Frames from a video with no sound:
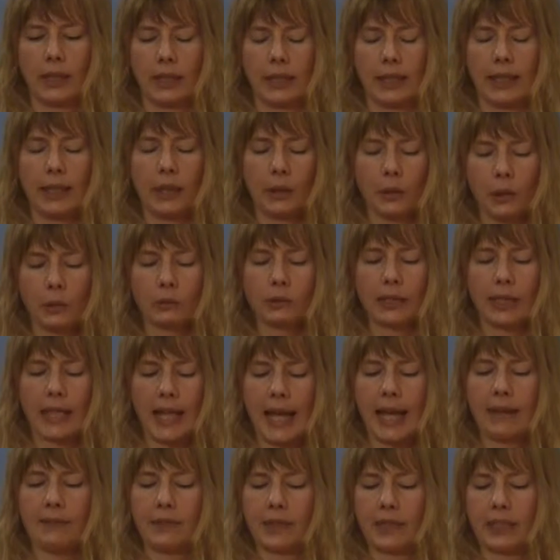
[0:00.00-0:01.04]
They are only
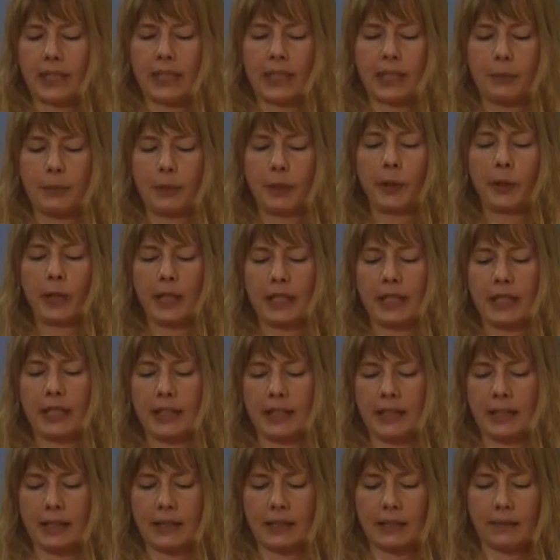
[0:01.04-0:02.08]
having
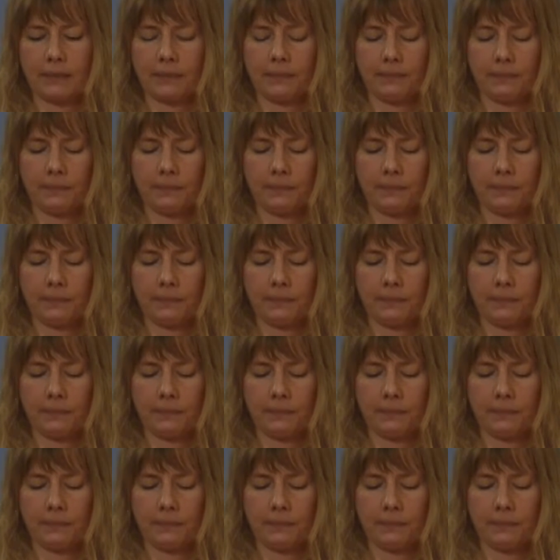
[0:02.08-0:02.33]
experiences.